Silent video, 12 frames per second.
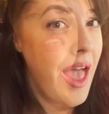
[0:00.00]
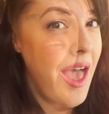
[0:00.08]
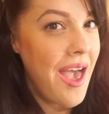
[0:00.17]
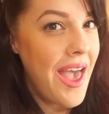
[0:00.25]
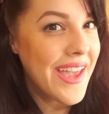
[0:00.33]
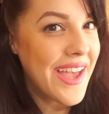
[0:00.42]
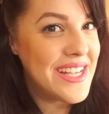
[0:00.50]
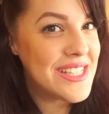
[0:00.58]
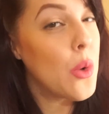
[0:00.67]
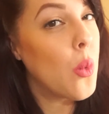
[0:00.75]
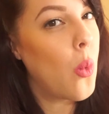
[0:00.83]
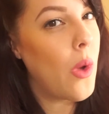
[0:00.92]
Hi
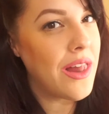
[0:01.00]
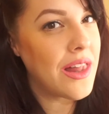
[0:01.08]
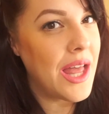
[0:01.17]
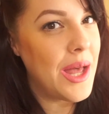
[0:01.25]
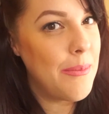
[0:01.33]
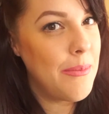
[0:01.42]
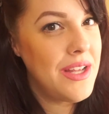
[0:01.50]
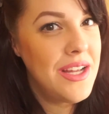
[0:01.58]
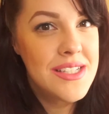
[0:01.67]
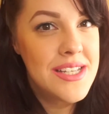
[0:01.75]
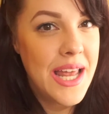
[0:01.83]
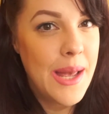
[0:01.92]
guys, welcome.
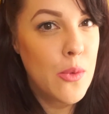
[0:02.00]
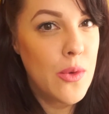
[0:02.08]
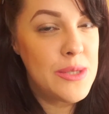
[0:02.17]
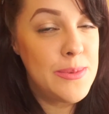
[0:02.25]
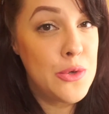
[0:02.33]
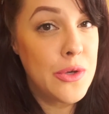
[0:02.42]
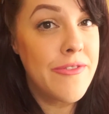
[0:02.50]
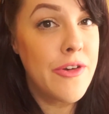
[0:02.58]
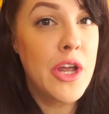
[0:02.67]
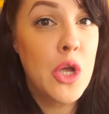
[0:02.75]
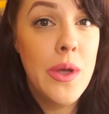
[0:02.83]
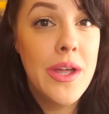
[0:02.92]
Today I'm going to be doing a
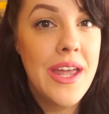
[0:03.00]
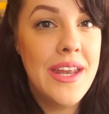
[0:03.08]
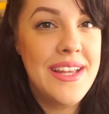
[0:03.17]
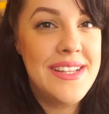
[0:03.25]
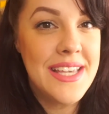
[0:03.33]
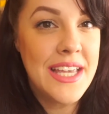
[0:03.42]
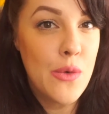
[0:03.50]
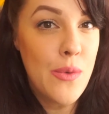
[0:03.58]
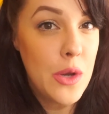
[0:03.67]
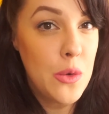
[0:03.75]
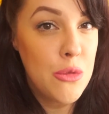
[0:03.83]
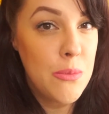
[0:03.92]
very quick and easy get
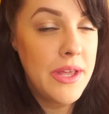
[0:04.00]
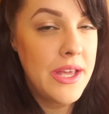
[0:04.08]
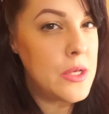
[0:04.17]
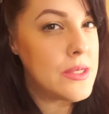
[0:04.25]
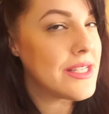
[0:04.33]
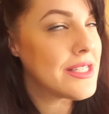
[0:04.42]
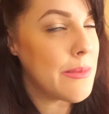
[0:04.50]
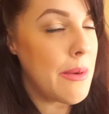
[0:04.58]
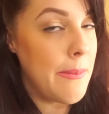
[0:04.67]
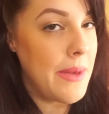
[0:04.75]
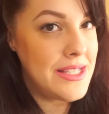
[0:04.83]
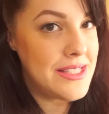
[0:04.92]
ready with me using some
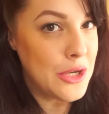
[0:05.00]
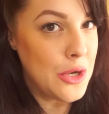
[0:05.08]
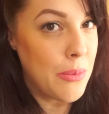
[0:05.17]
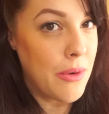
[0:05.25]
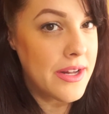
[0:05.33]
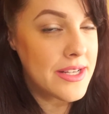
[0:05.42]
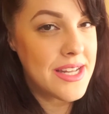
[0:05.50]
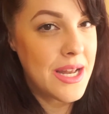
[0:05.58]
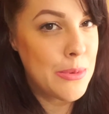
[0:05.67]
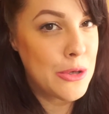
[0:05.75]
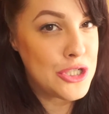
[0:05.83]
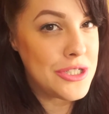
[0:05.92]
amazing new products that I
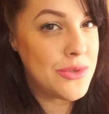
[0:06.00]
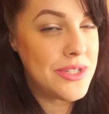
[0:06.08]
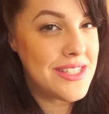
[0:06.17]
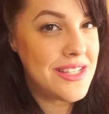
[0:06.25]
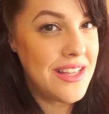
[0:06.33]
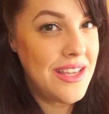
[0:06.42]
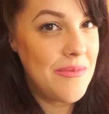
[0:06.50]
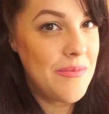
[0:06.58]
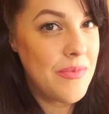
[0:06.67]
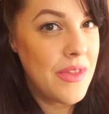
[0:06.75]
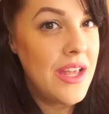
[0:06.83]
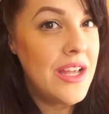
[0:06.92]
purchased recently.
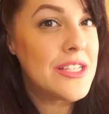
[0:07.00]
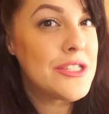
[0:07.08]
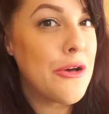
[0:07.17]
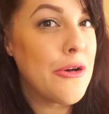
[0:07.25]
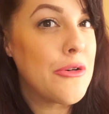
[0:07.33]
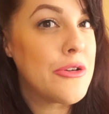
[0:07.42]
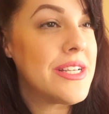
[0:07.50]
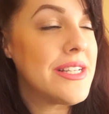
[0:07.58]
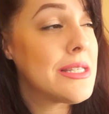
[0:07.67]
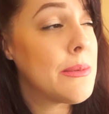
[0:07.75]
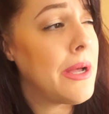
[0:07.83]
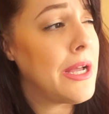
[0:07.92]
So
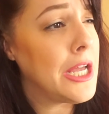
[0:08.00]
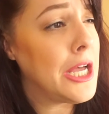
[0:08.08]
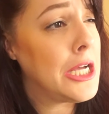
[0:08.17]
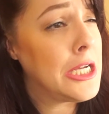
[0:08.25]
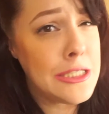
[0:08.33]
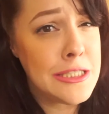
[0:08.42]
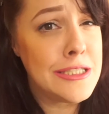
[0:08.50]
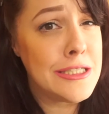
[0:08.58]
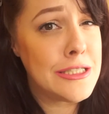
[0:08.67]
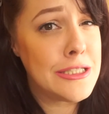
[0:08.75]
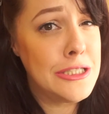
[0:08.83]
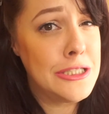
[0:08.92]
since my
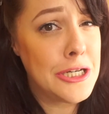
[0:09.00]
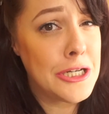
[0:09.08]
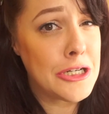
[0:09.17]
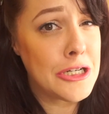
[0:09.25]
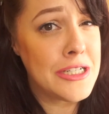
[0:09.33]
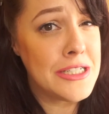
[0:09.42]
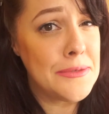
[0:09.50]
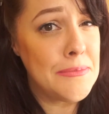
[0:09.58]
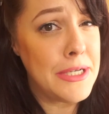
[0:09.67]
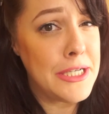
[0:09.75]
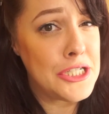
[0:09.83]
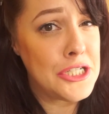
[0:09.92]
daughter is
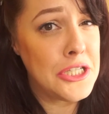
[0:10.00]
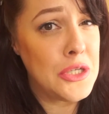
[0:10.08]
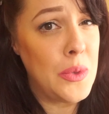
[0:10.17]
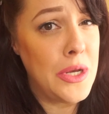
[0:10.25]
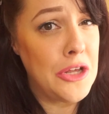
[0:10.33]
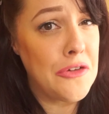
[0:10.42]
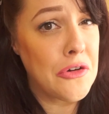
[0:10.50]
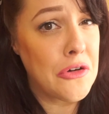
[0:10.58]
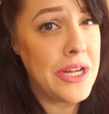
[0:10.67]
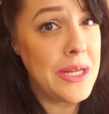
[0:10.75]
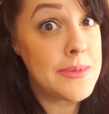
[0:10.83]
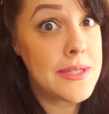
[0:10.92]
impatiently waiting for
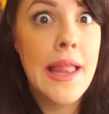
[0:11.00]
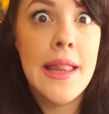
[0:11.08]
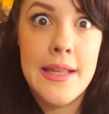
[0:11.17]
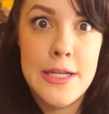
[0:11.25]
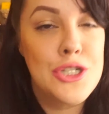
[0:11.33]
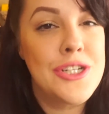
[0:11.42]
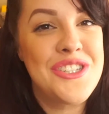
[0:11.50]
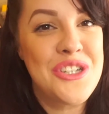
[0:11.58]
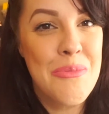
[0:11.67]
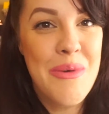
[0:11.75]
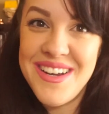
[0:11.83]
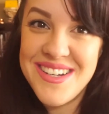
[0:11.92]
grapes, let's just
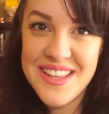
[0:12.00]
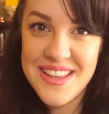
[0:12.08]
jump right in.